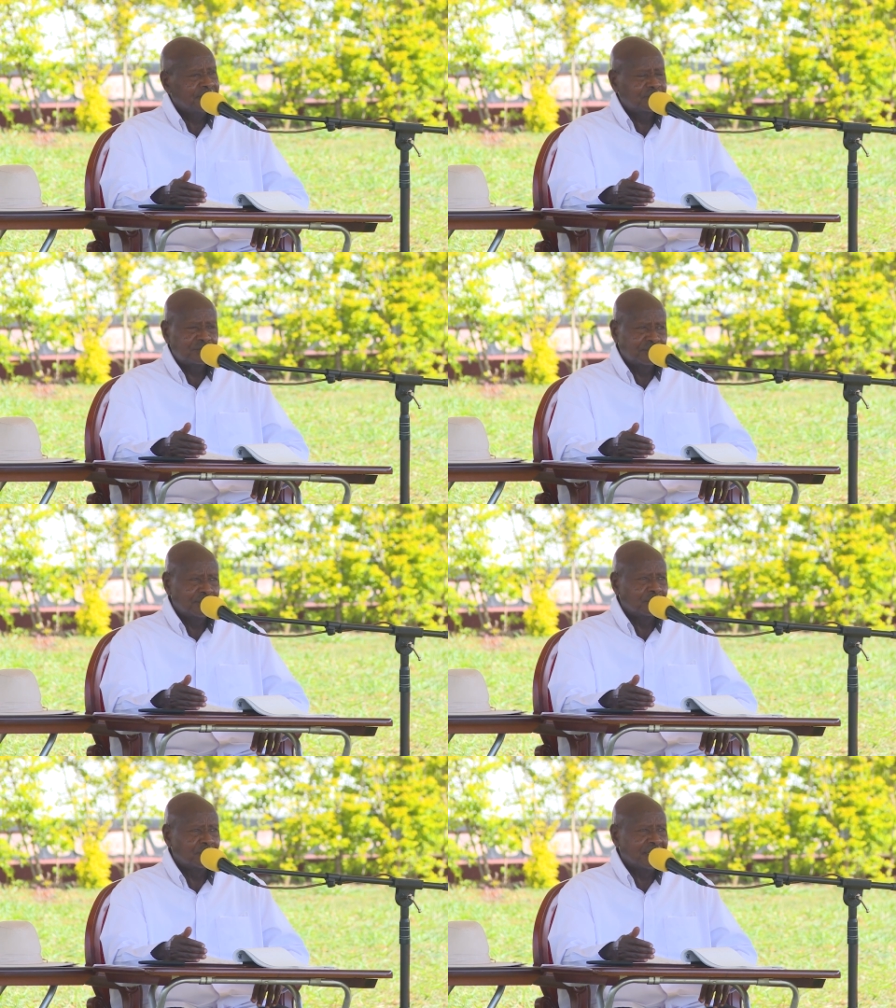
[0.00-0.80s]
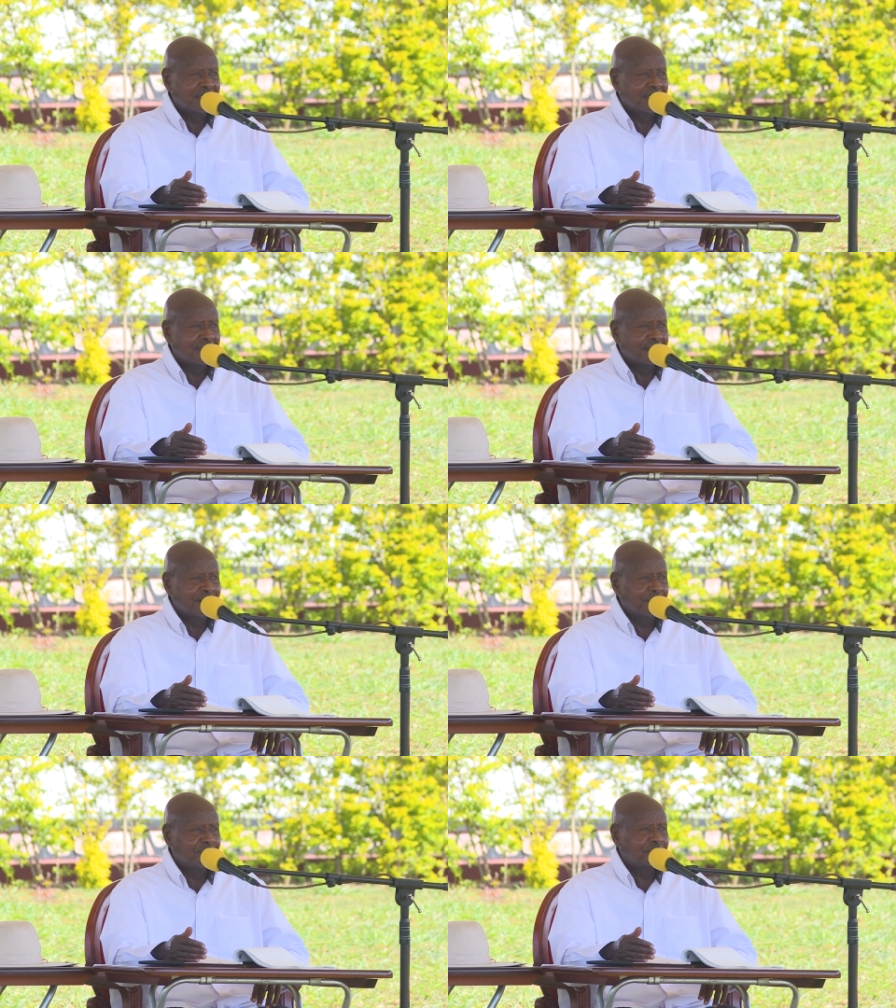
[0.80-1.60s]
That's a very good idea.
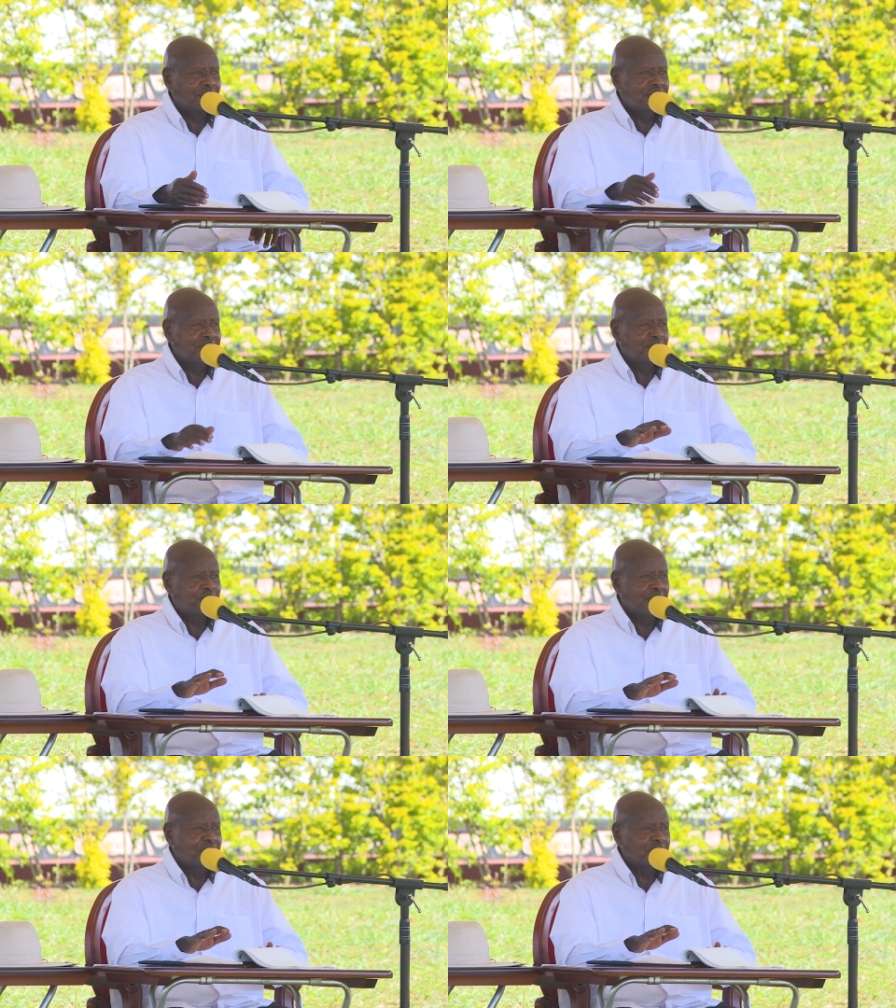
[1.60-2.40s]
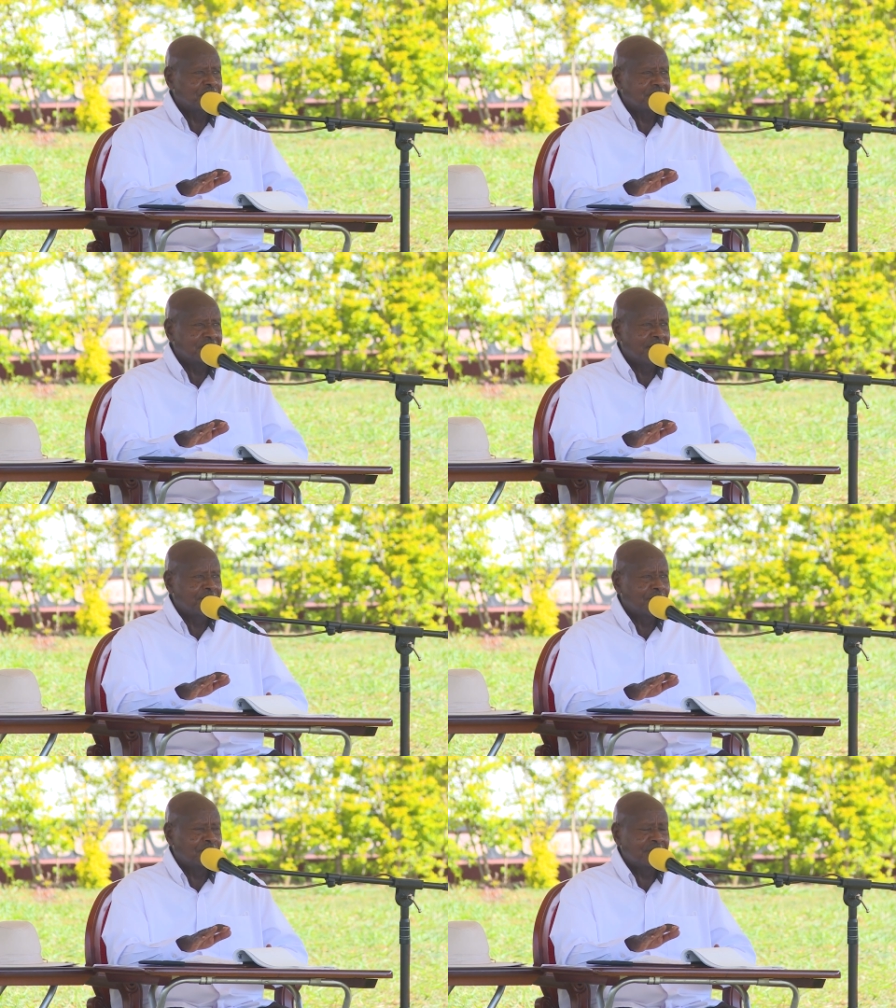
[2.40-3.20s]
Of course, these pledges, I may
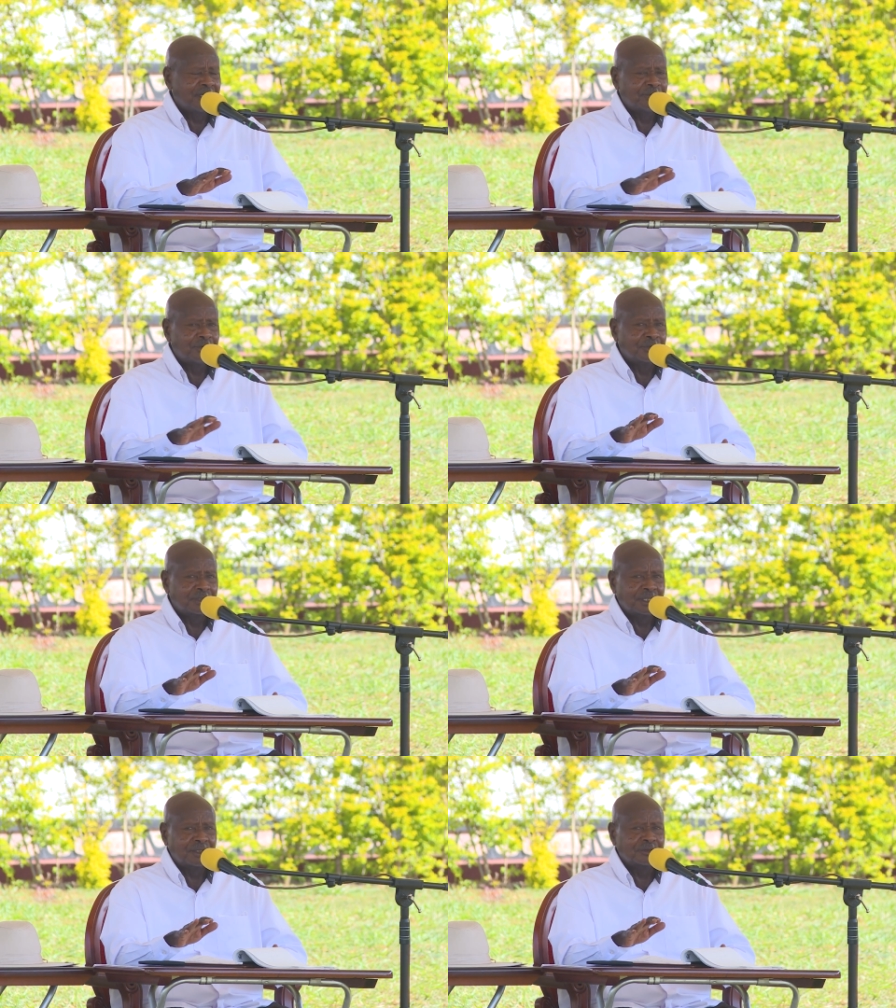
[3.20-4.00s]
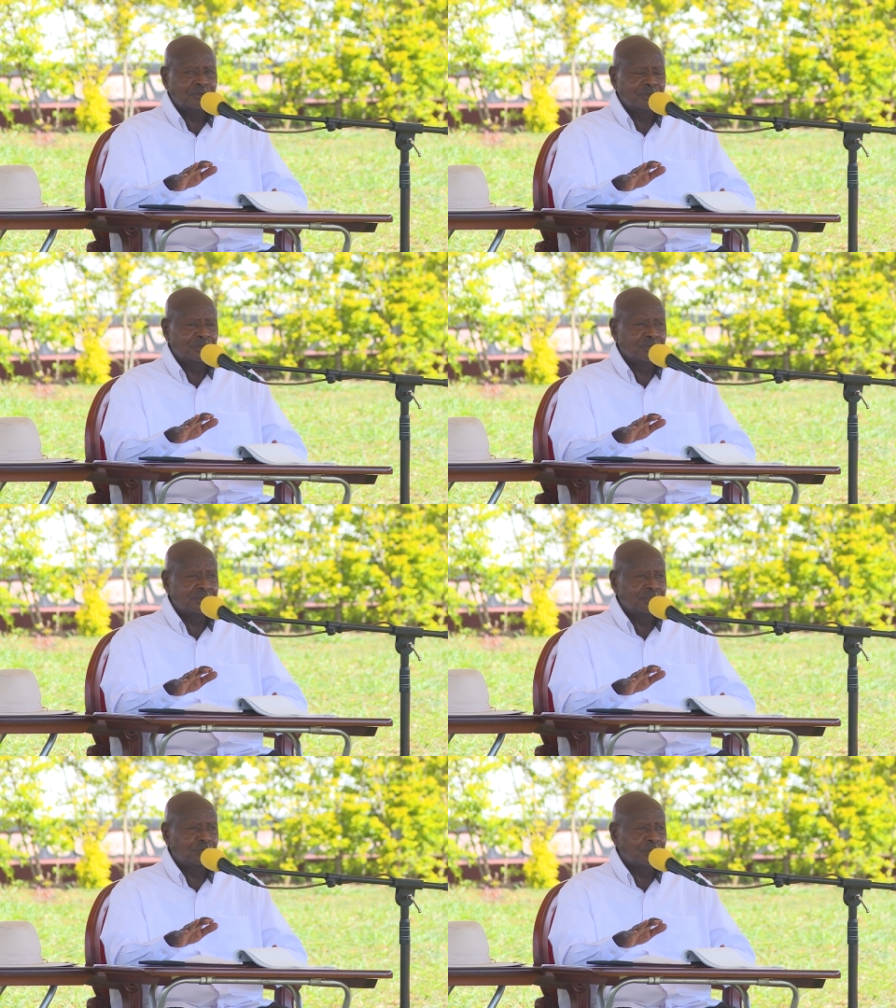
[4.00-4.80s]
not have all the
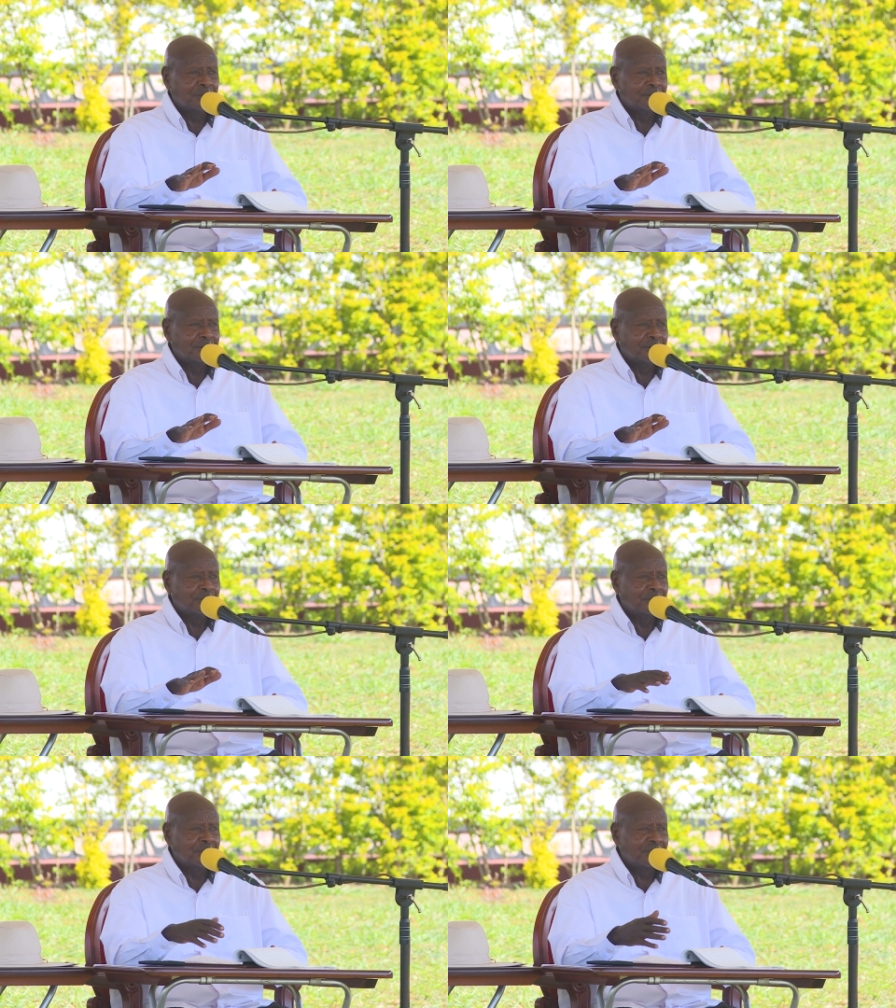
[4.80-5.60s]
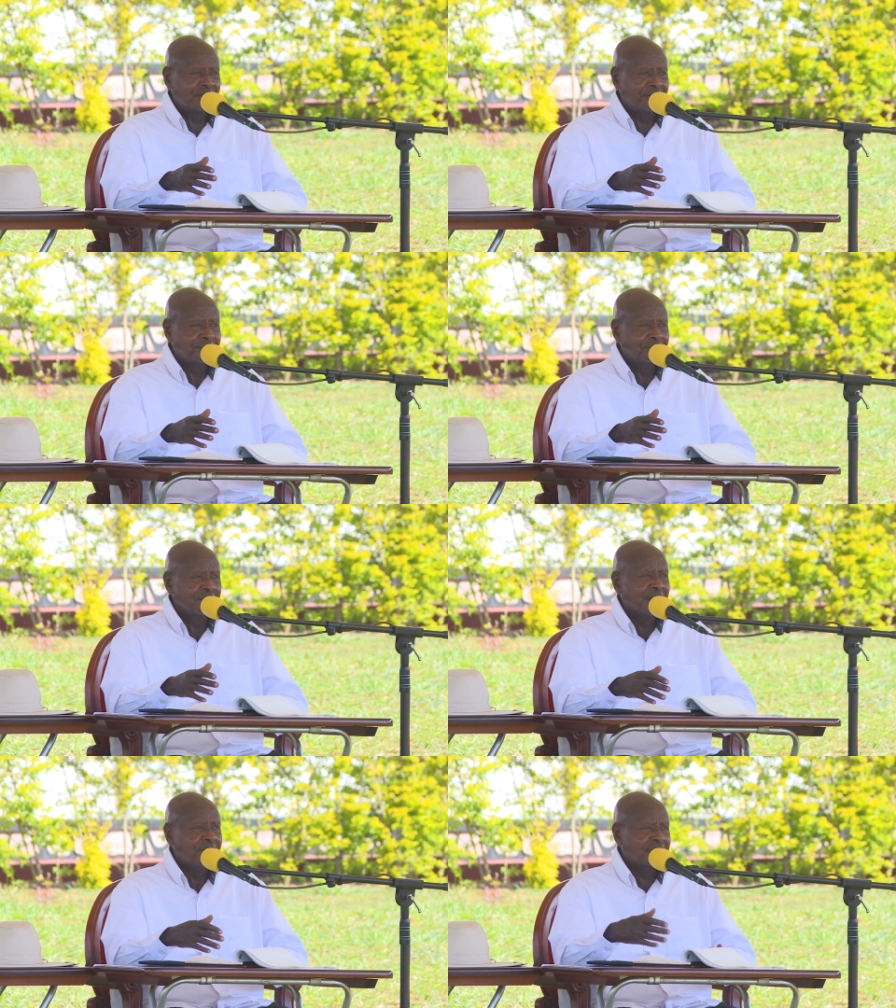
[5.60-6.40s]
resources to implement them,
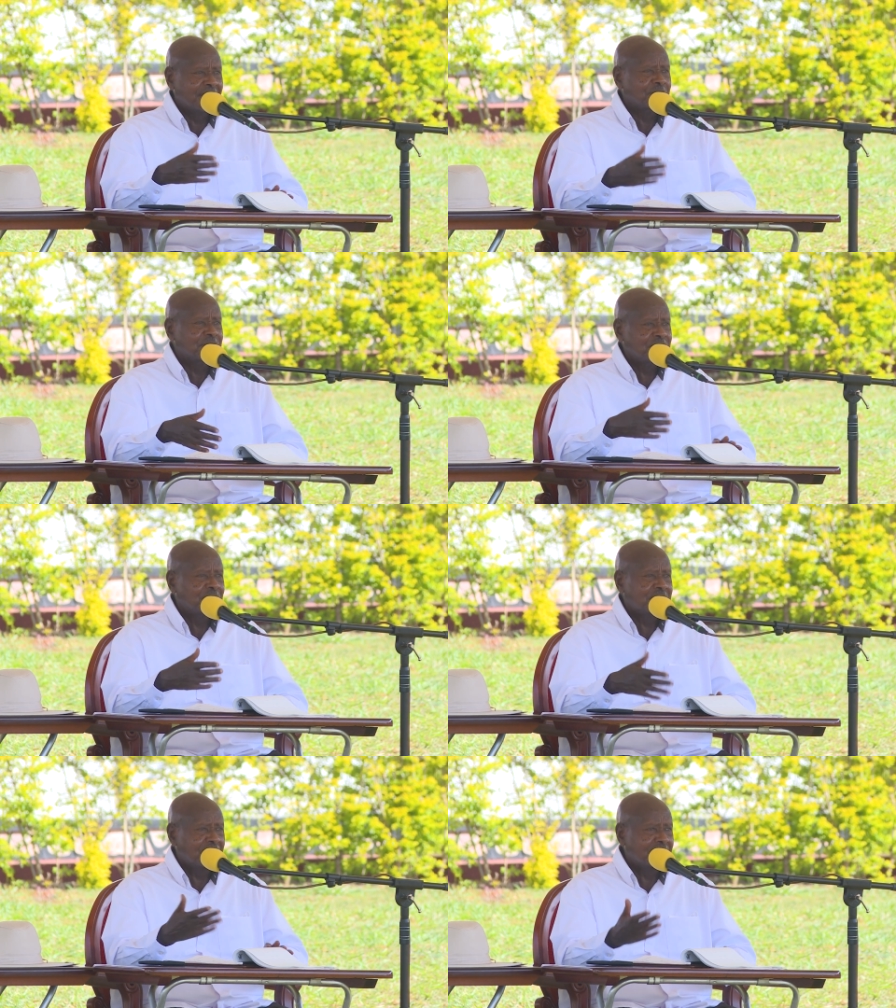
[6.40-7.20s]
but I will see what I